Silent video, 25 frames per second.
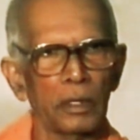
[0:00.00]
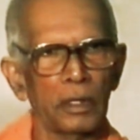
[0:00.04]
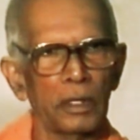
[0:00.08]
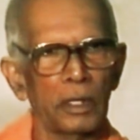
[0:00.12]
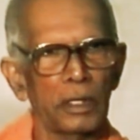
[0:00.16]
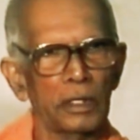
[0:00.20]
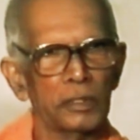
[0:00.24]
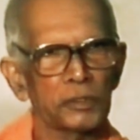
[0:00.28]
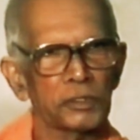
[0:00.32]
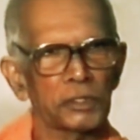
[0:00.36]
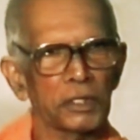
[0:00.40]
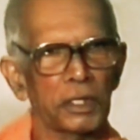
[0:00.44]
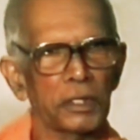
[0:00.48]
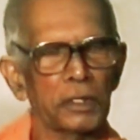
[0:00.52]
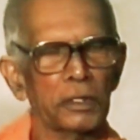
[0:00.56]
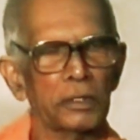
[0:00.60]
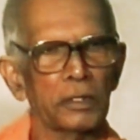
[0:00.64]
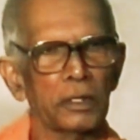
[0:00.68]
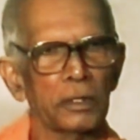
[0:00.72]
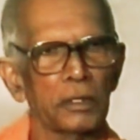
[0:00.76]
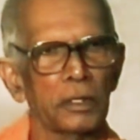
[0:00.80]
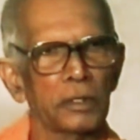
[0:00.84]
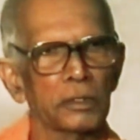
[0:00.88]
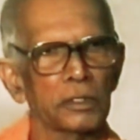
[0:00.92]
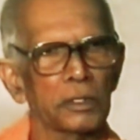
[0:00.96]
He
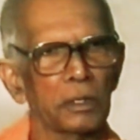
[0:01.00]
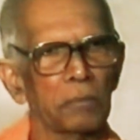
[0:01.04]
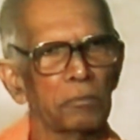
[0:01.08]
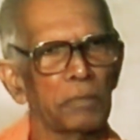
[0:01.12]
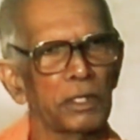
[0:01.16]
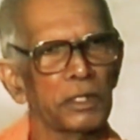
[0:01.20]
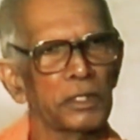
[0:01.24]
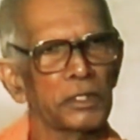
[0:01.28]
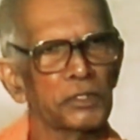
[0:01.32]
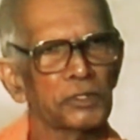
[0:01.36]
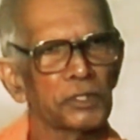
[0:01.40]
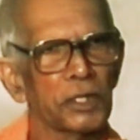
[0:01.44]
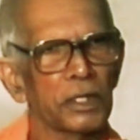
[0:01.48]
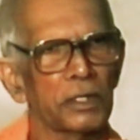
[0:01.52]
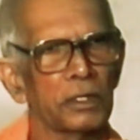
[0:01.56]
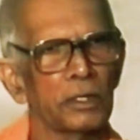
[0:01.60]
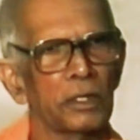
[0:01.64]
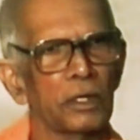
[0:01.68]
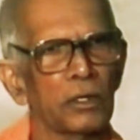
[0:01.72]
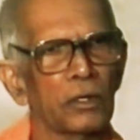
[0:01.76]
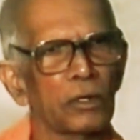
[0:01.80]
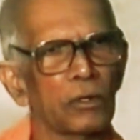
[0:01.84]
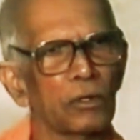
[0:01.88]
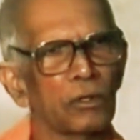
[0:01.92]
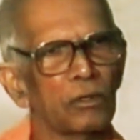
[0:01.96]
said, somebody said,
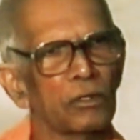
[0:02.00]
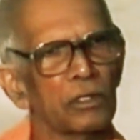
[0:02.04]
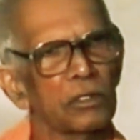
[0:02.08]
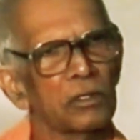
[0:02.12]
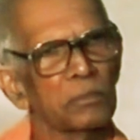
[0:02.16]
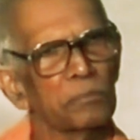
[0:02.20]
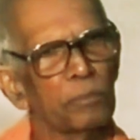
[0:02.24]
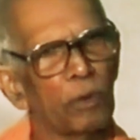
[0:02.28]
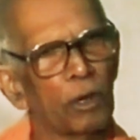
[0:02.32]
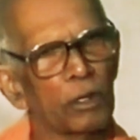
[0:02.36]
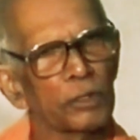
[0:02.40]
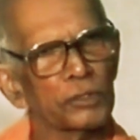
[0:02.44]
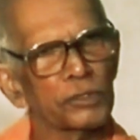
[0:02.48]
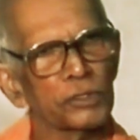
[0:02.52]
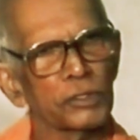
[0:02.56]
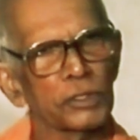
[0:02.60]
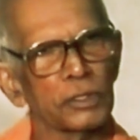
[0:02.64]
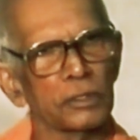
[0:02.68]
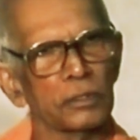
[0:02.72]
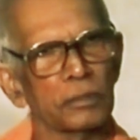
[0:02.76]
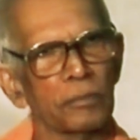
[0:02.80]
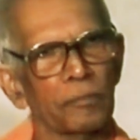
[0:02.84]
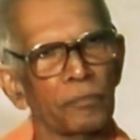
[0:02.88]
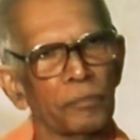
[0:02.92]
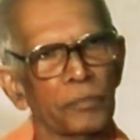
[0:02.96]
go to
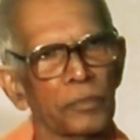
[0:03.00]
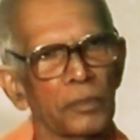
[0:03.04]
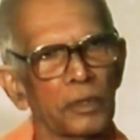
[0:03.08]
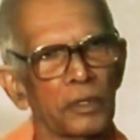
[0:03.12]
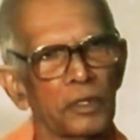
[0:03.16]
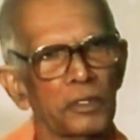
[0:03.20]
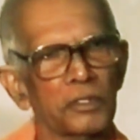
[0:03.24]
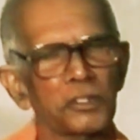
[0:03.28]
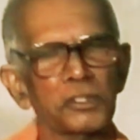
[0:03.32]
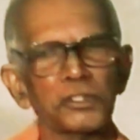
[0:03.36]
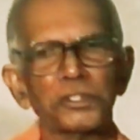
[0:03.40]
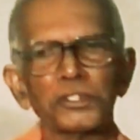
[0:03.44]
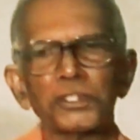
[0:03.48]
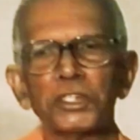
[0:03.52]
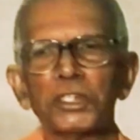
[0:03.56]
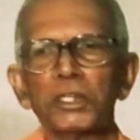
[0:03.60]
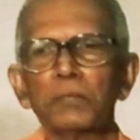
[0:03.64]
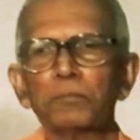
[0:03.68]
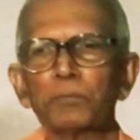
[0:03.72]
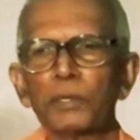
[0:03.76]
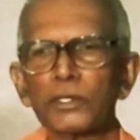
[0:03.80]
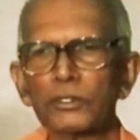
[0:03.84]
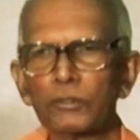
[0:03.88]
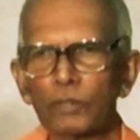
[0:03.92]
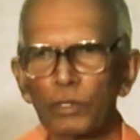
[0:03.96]
Boston. It is
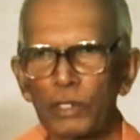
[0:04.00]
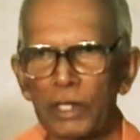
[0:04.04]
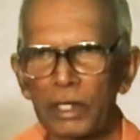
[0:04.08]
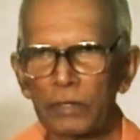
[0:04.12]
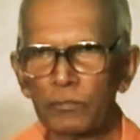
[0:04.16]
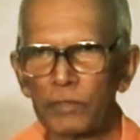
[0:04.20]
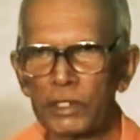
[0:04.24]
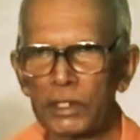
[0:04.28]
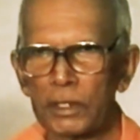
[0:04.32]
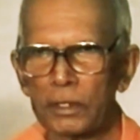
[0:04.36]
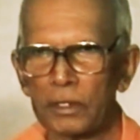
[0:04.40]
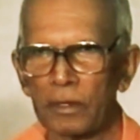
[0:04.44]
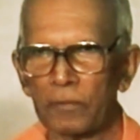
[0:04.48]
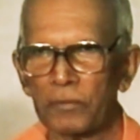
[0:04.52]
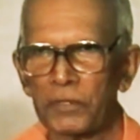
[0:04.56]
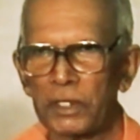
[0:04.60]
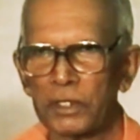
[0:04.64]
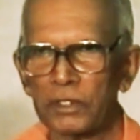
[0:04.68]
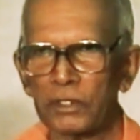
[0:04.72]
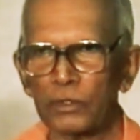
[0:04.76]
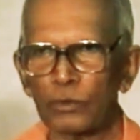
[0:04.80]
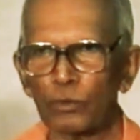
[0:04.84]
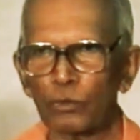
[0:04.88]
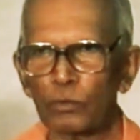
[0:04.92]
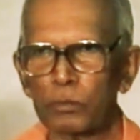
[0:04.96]
cheaper to live there
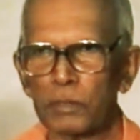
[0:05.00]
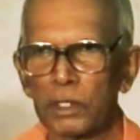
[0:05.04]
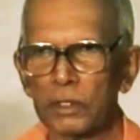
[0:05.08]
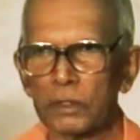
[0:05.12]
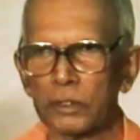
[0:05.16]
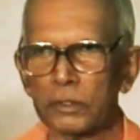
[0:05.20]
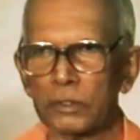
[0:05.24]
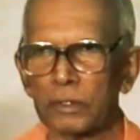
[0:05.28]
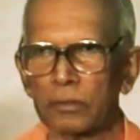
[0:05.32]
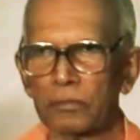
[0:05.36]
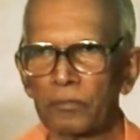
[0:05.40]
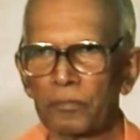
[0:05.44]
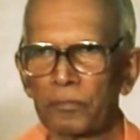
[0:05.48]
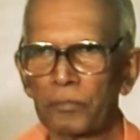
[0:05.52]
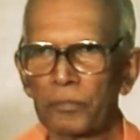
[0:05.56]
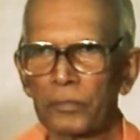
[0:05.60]
these two months.